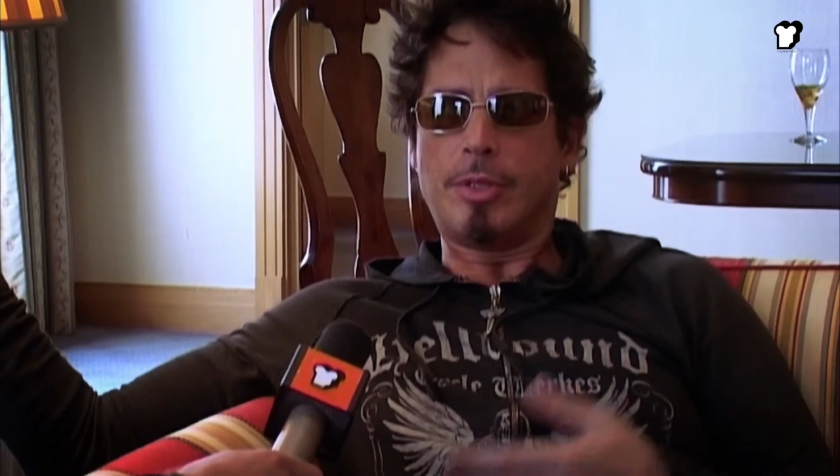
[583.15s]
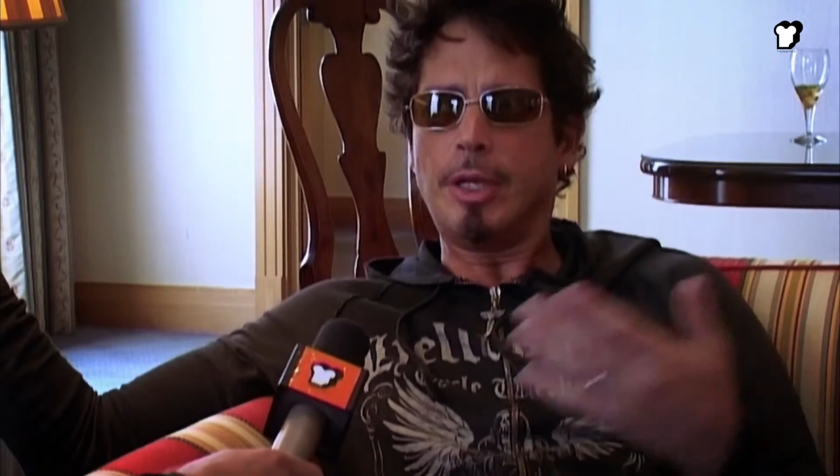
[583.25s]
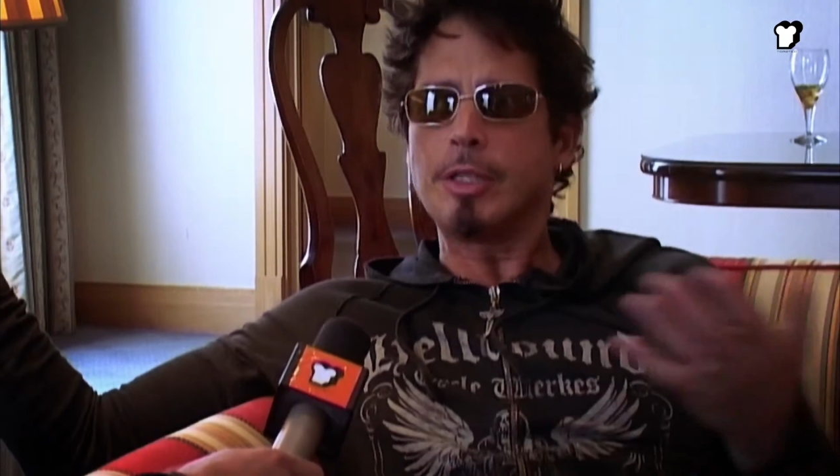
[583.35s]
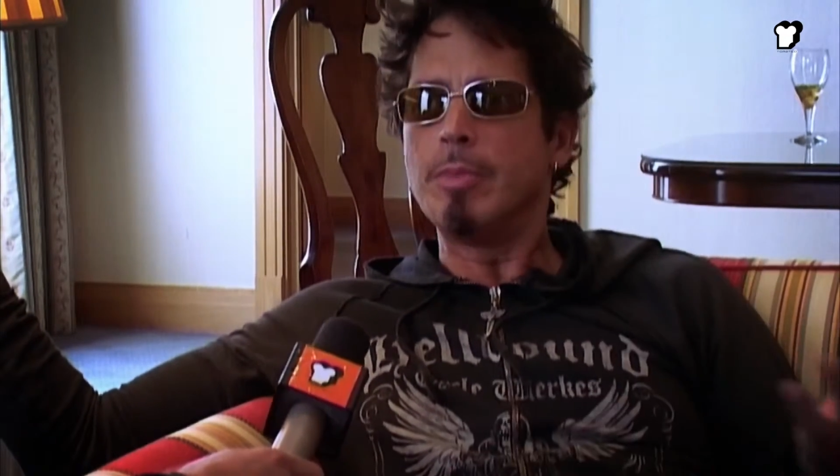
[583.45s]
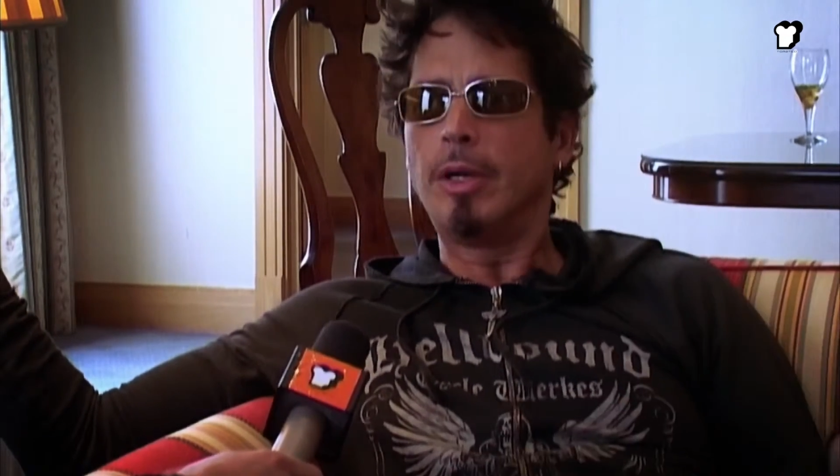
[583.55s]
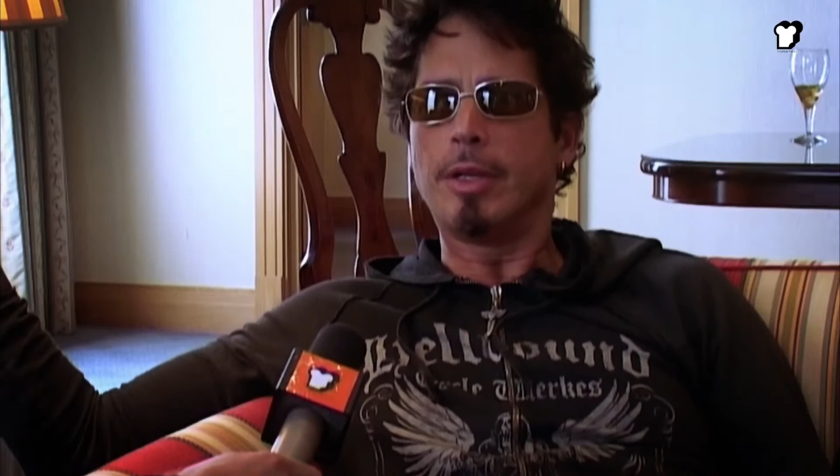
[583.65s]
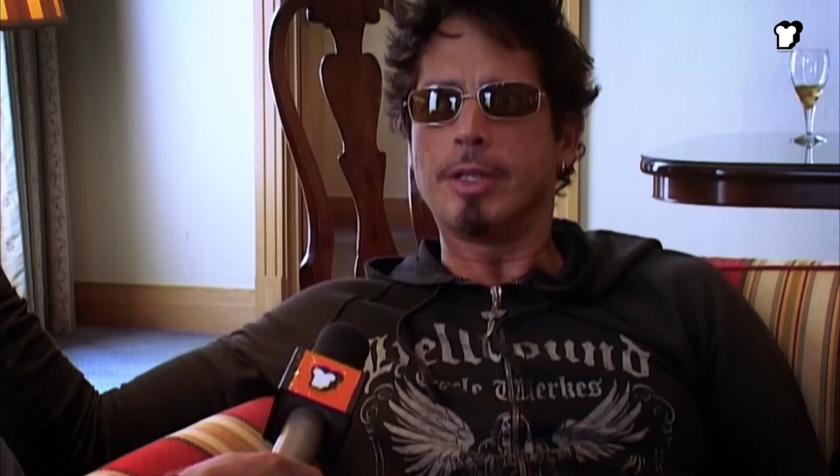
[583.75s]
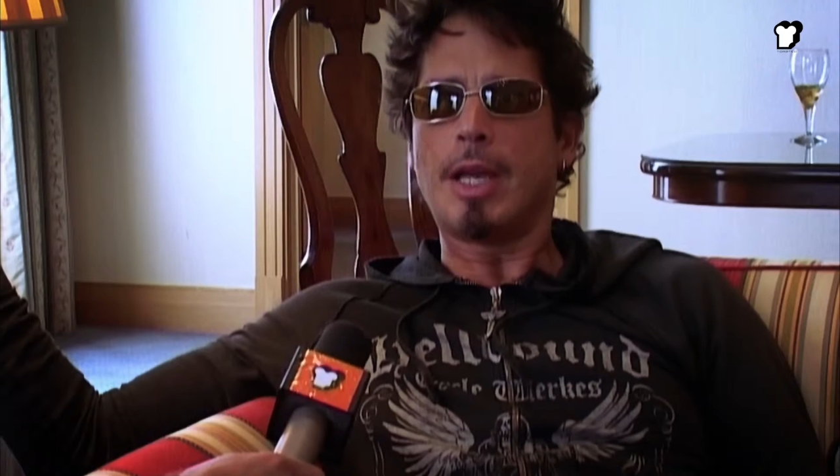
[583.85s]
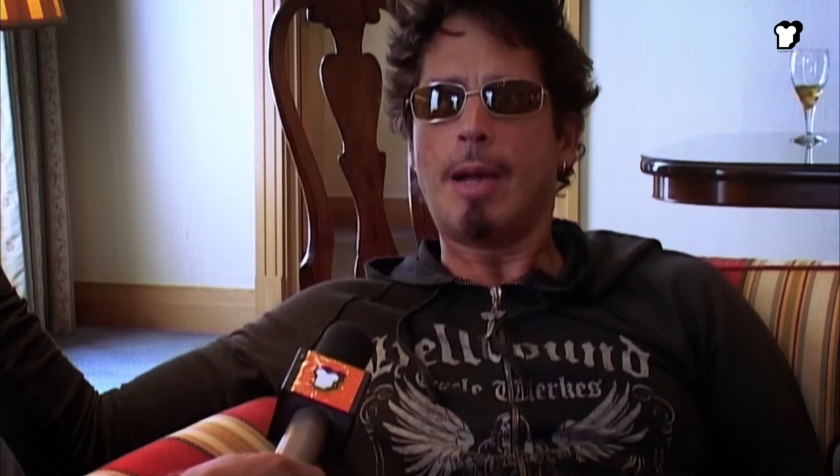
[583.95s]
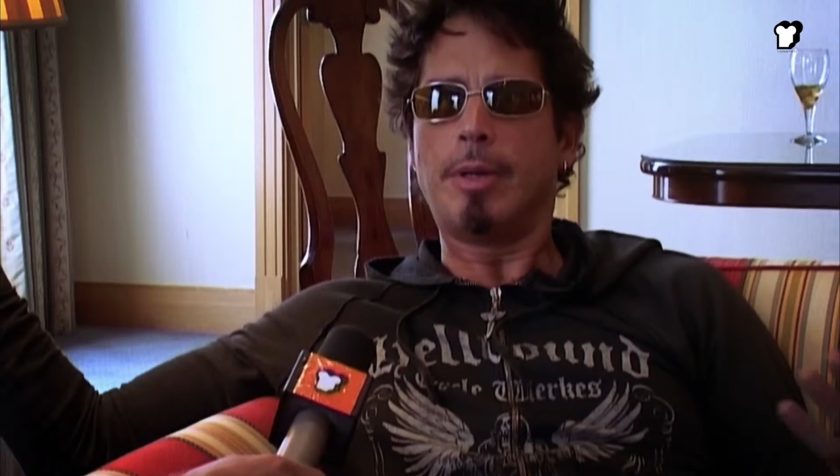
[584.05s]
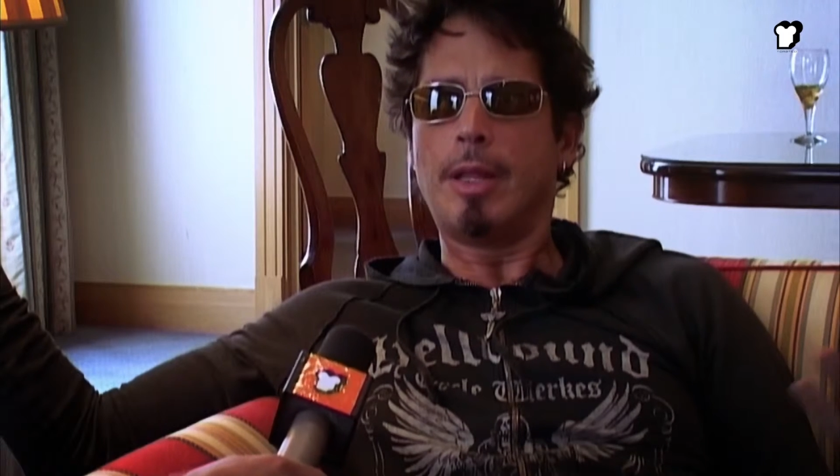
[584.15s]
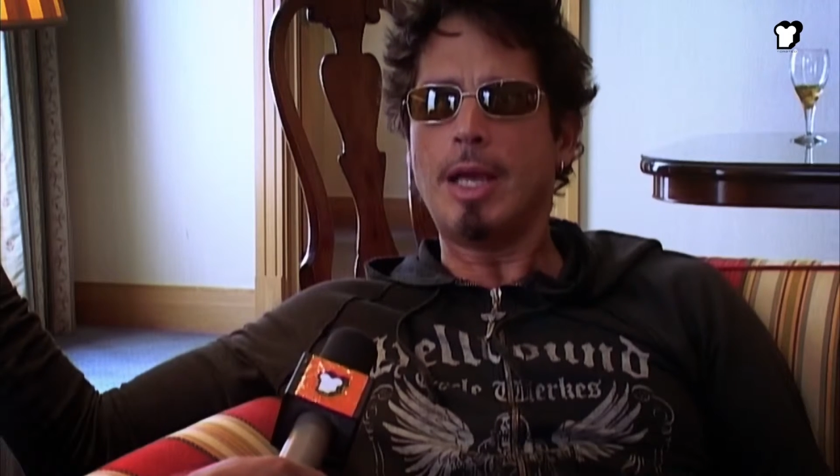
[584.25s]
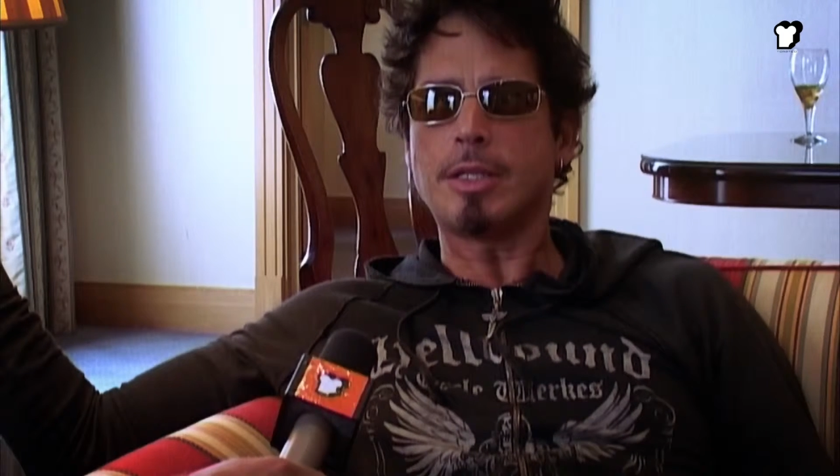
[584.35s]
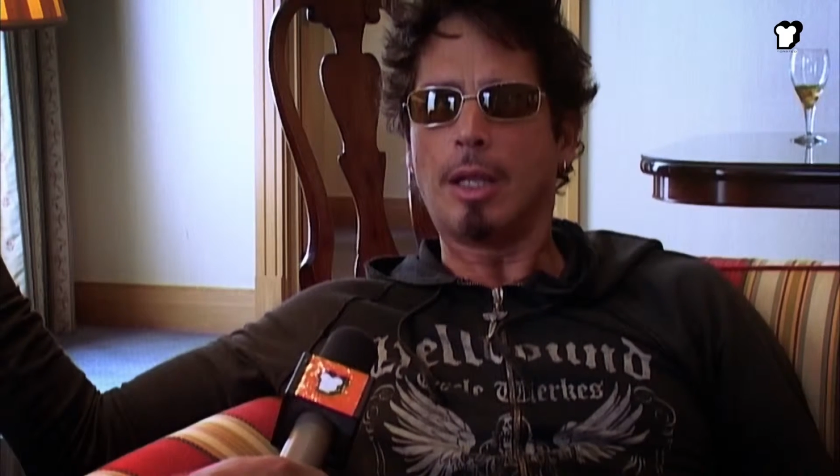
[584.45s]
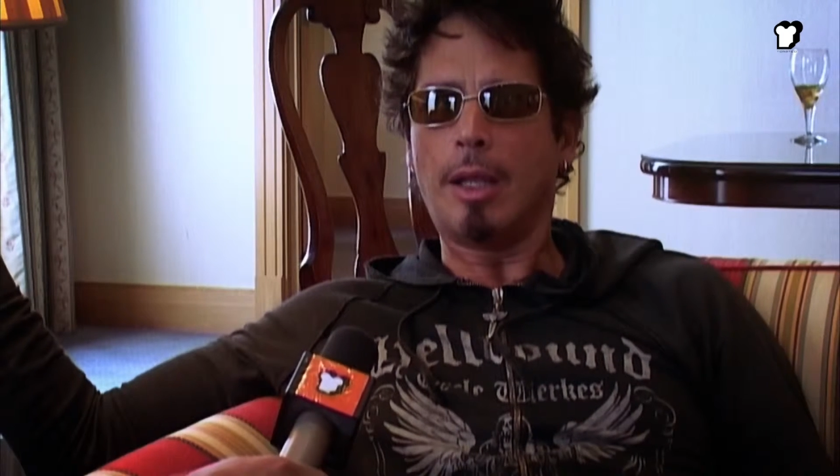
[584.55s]
6 million has happened, and
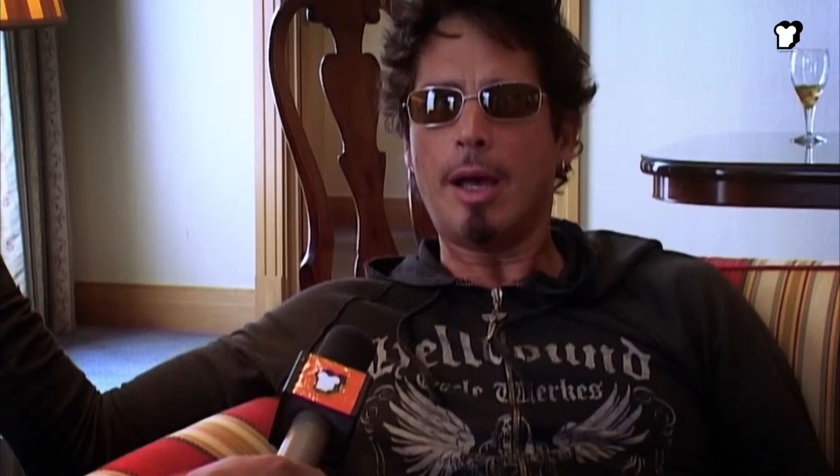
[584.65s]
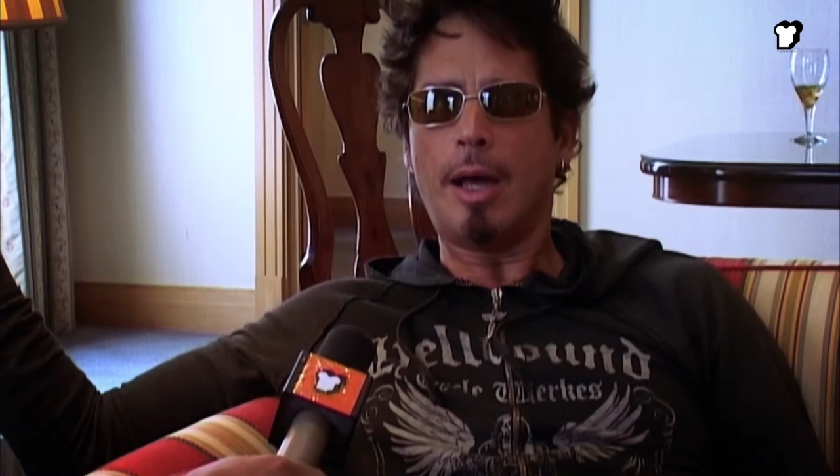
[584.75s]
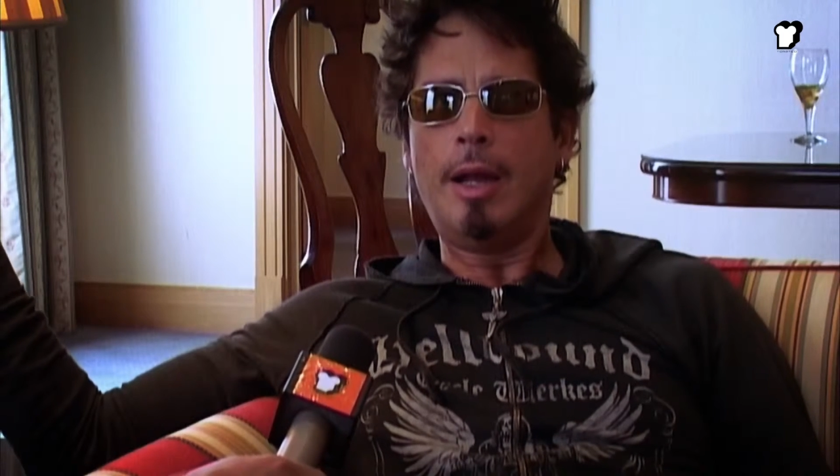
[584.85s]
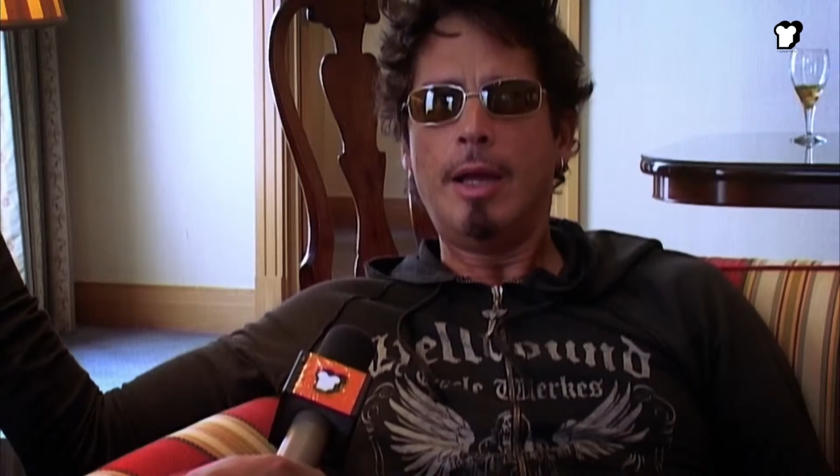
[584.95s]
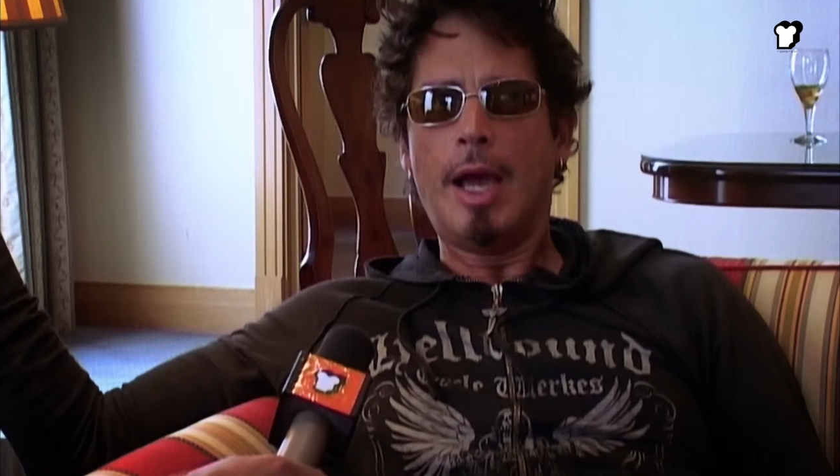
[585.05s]
that's a lot.